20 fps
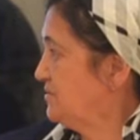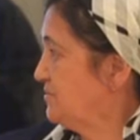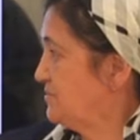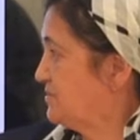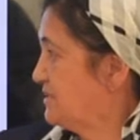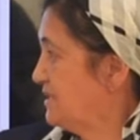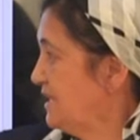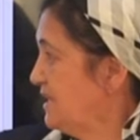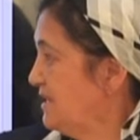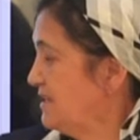you
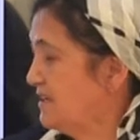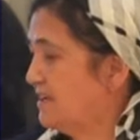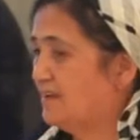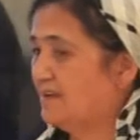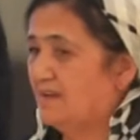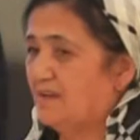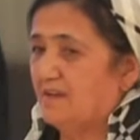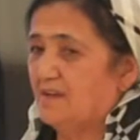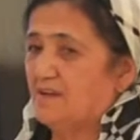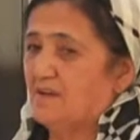see,
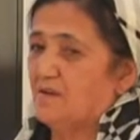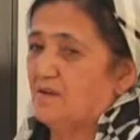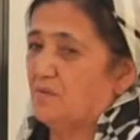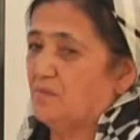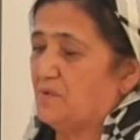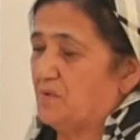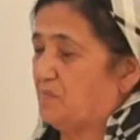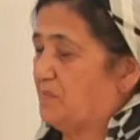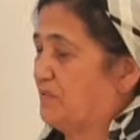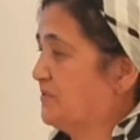
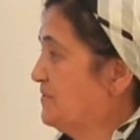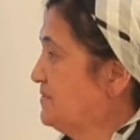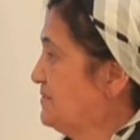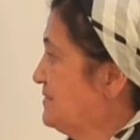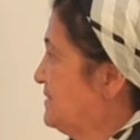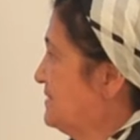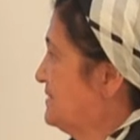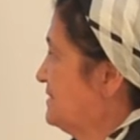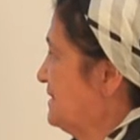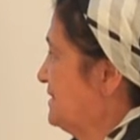we
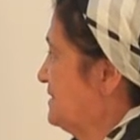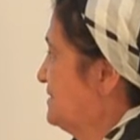put the